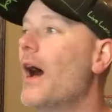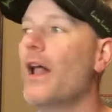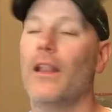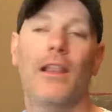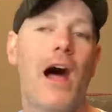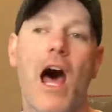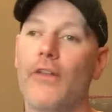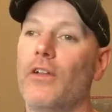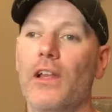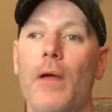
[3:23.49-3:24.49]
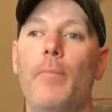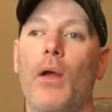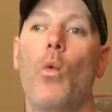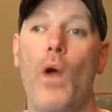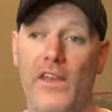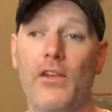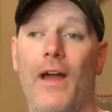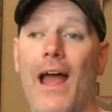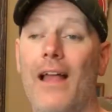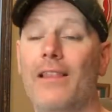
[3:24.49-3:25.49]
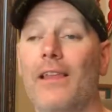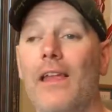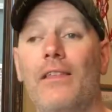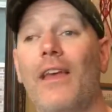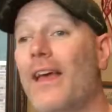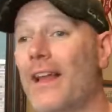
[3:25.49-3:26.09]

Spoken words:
a lot of Olympic winter athletes.